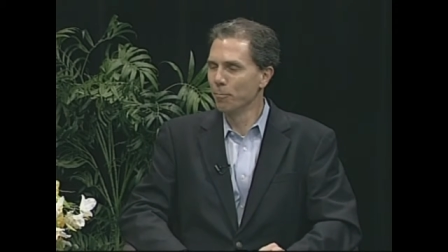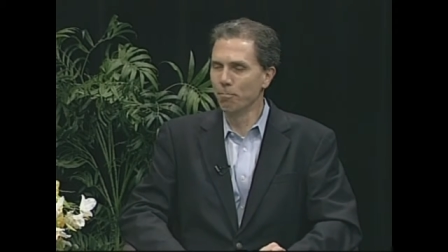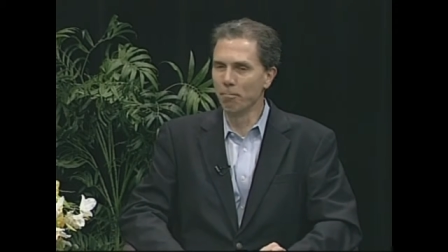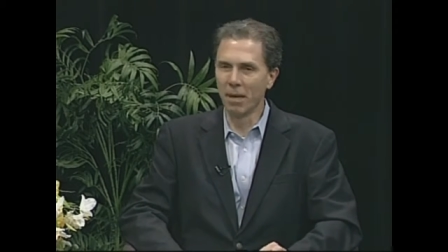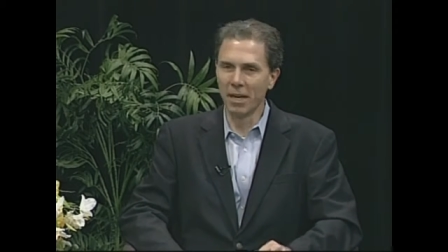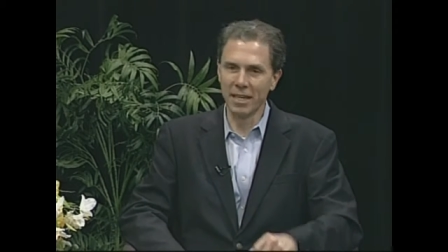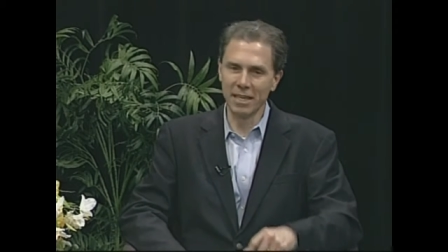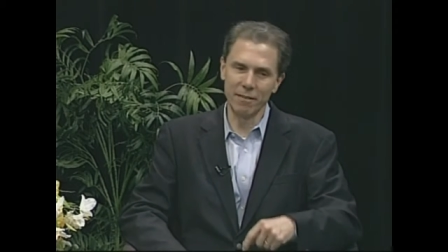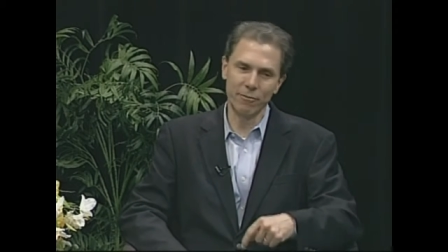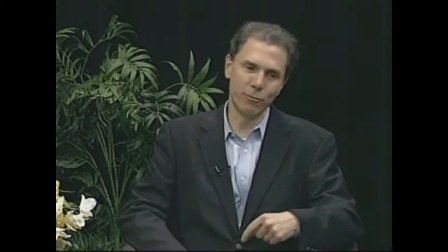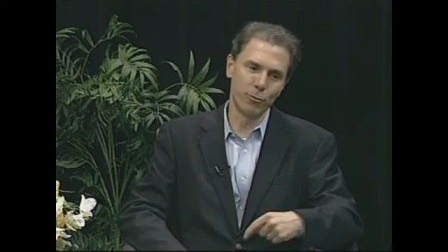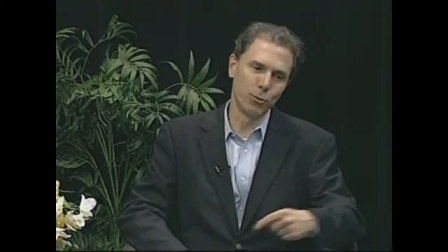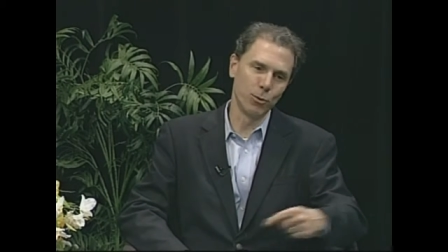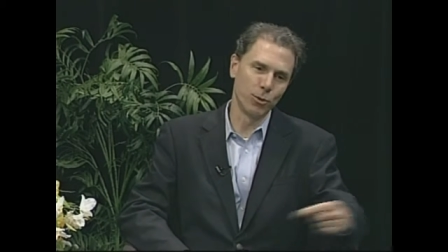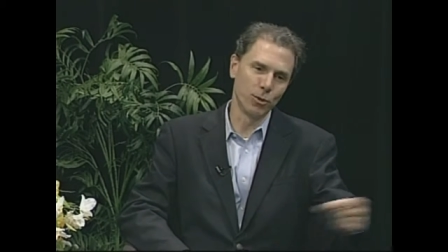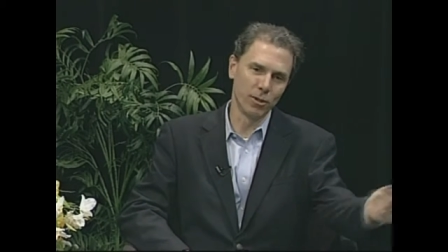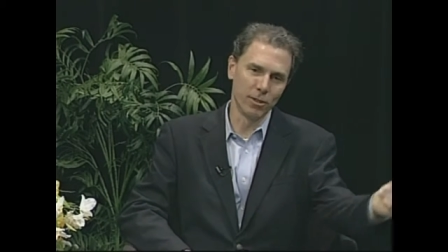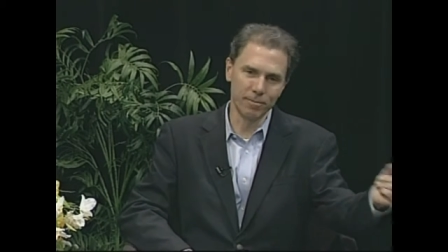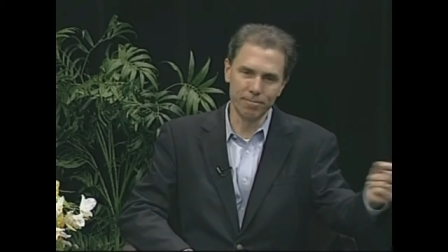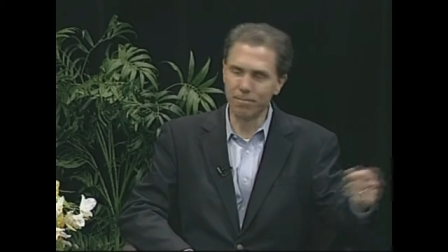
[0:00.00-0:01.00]
money
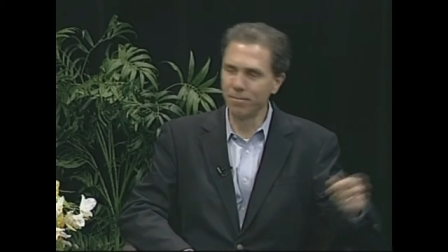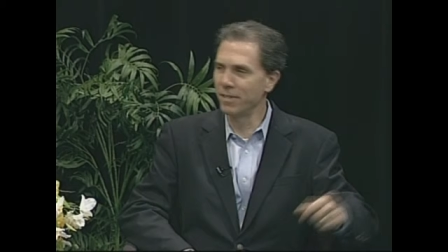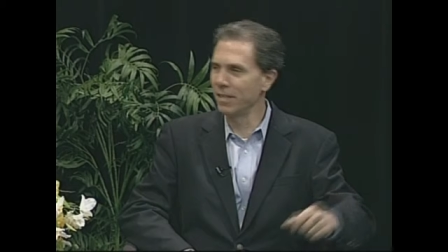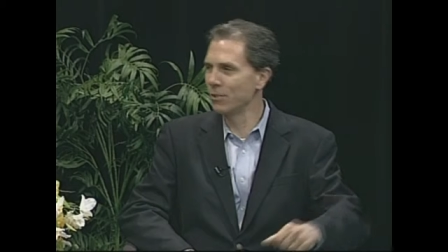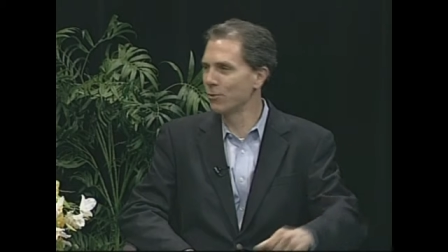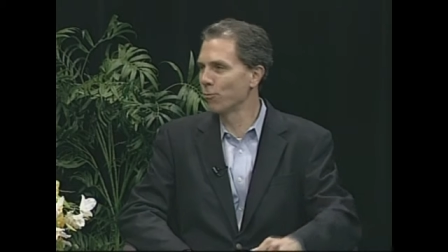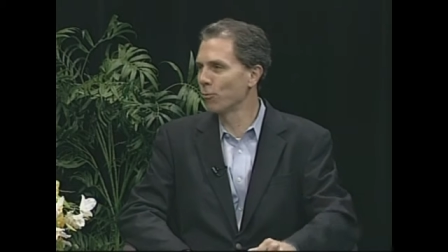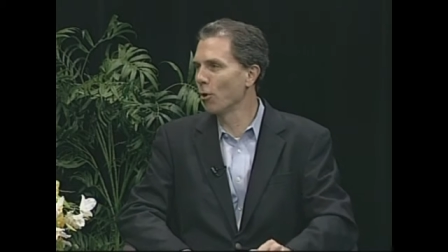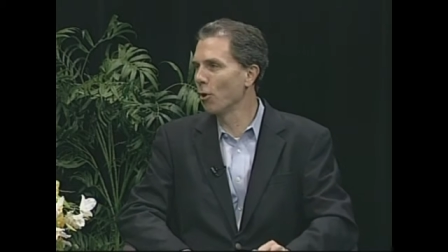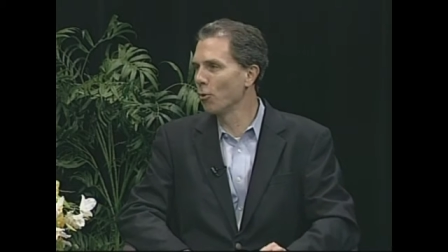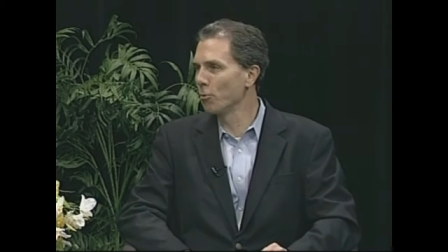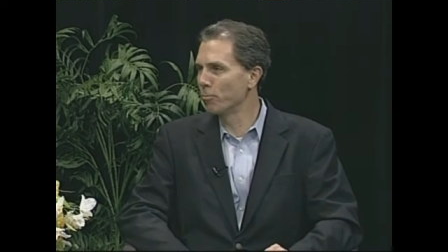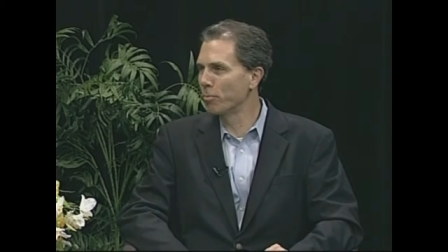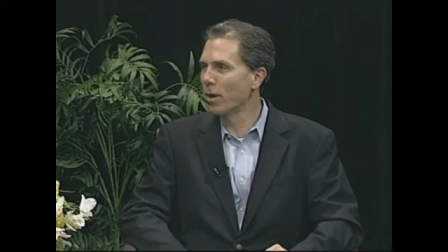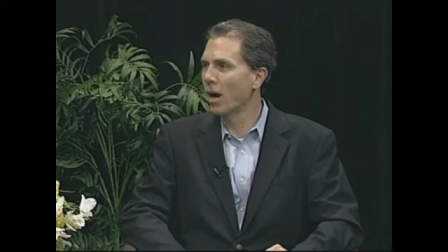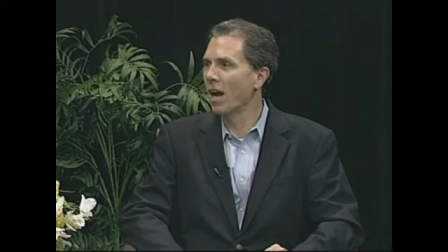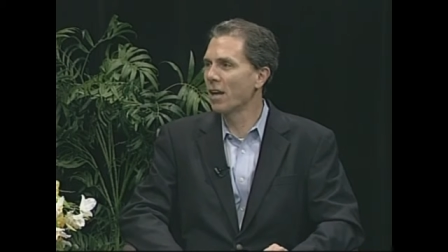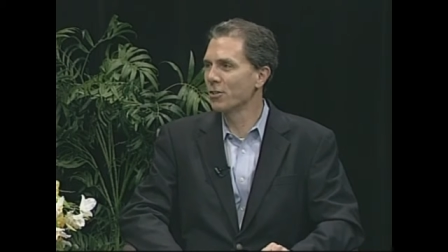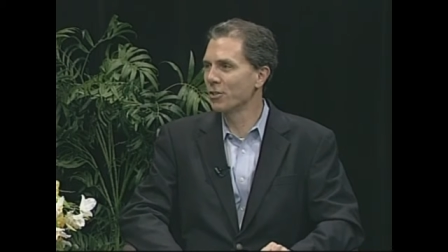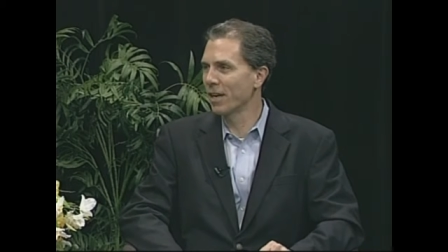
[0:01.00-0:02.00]
for this road
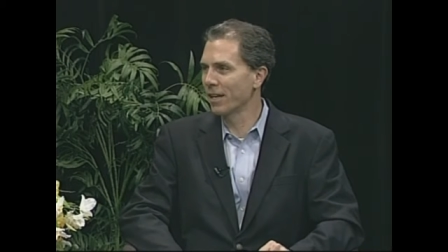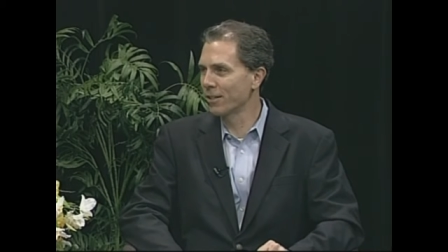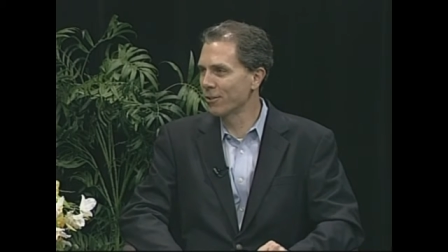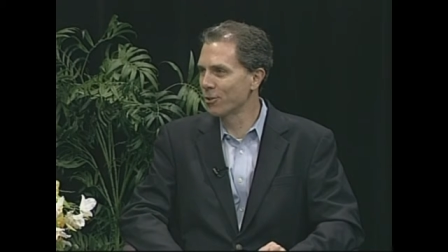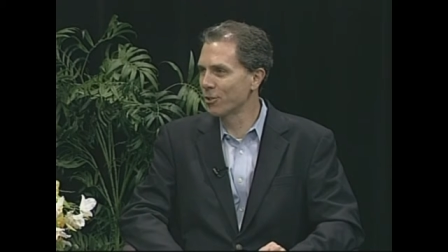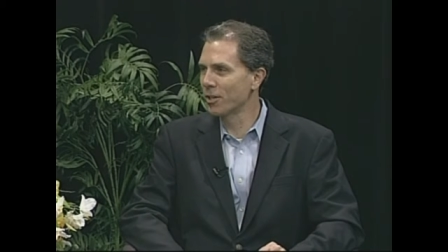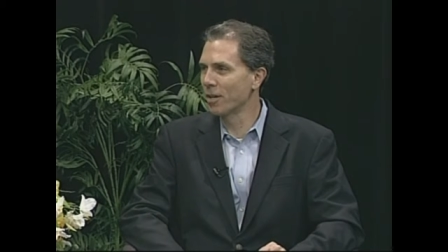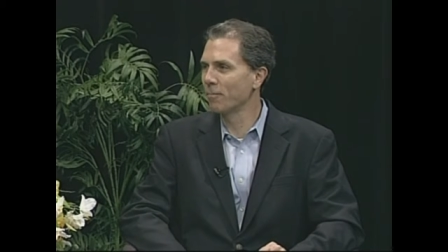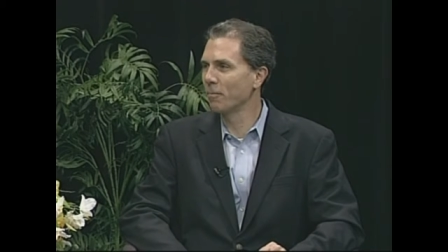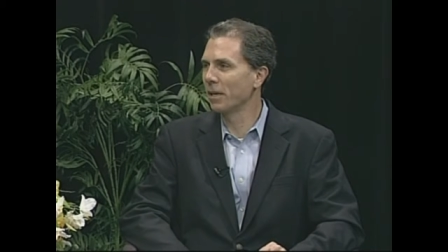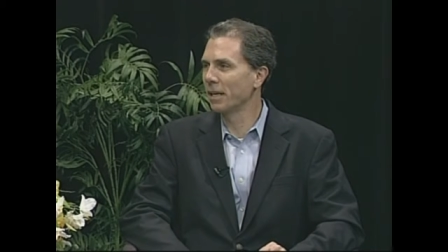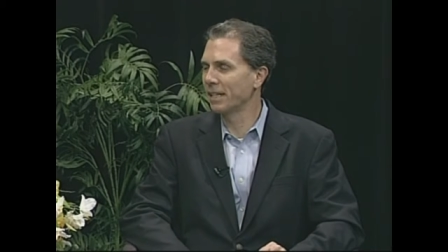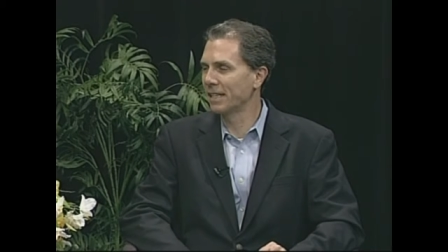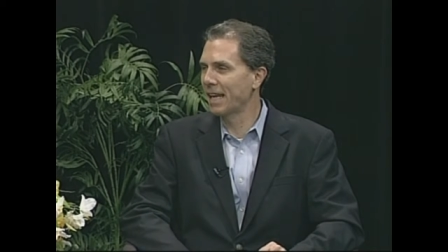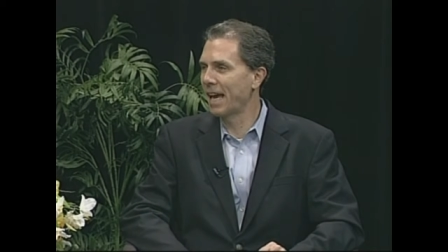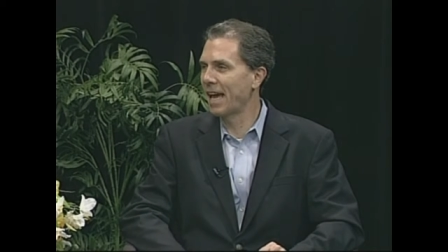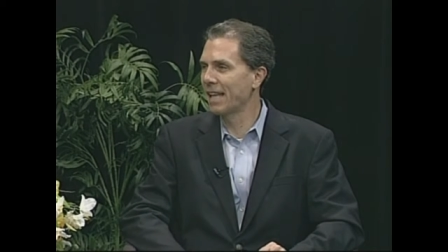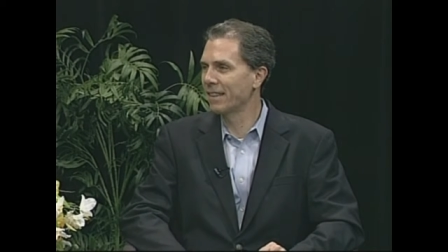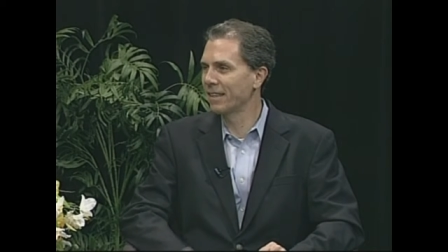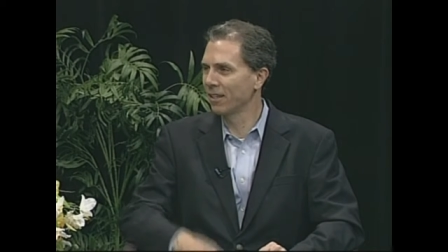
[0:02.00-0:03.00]
project, or something like
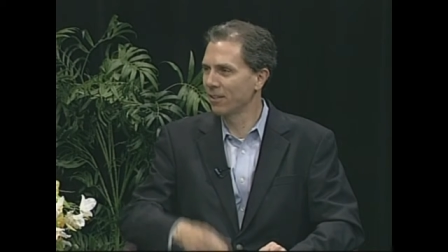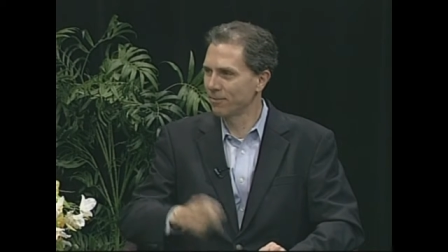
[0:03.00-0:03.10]
that.